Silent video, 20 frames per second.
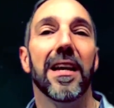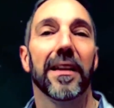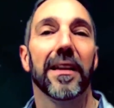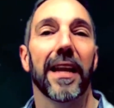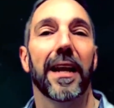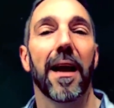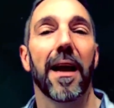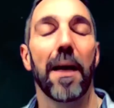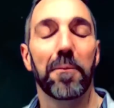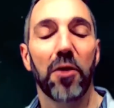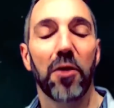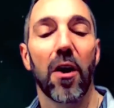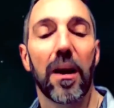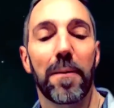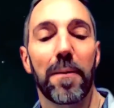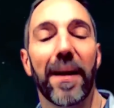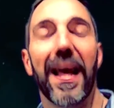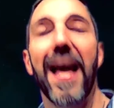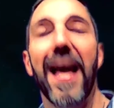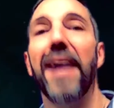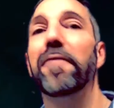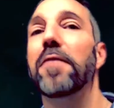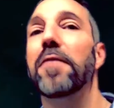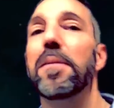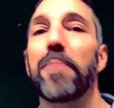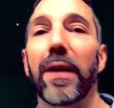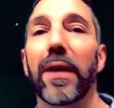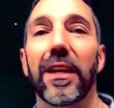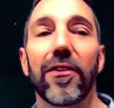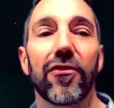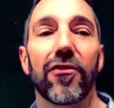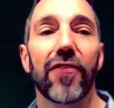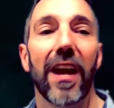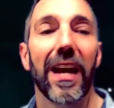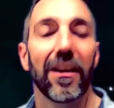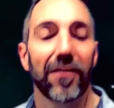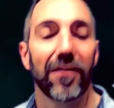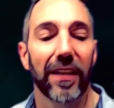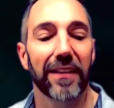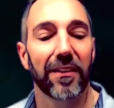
Like I'm talking about everybody's chains,